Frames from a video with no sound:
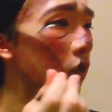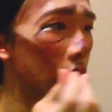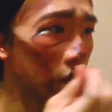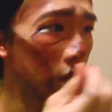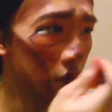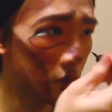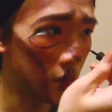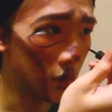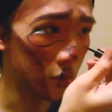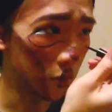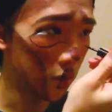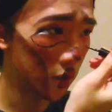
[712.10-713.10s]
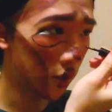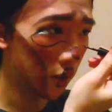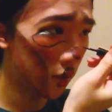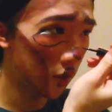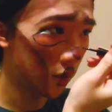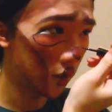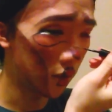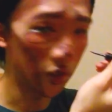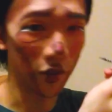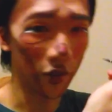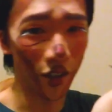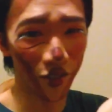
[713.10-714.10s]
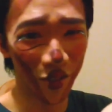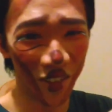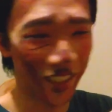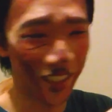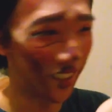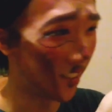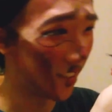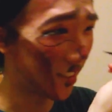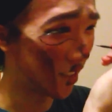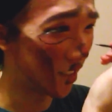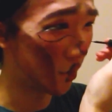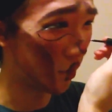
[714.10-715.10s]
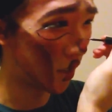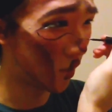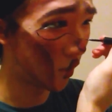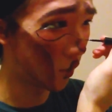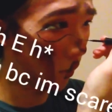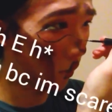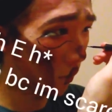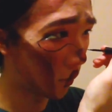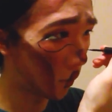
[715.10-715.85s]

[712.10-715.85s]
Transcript: Okay, that's one side, and now we have to make the other side symmetrical.